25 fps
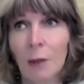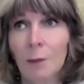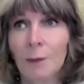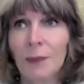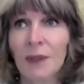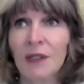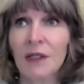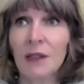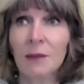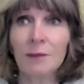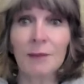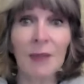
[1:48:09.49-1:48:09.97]

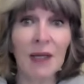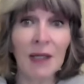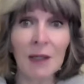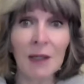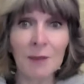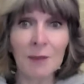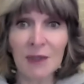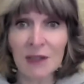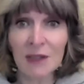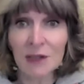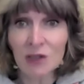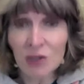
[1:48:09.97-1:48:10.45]
but it
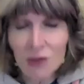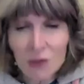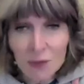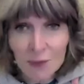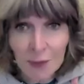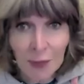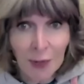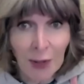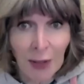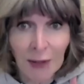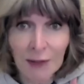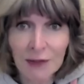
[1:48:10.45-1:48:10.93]
may be just
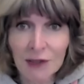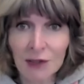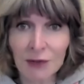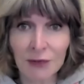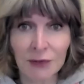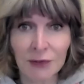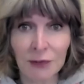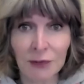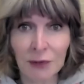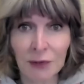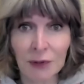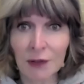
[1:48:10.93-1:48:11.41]

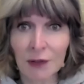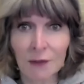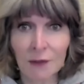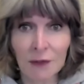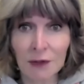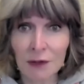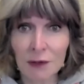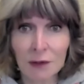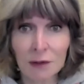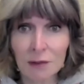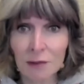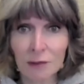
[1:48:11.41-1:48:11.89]
practical in
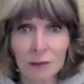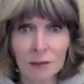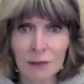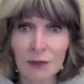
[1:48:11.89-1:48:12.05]
that,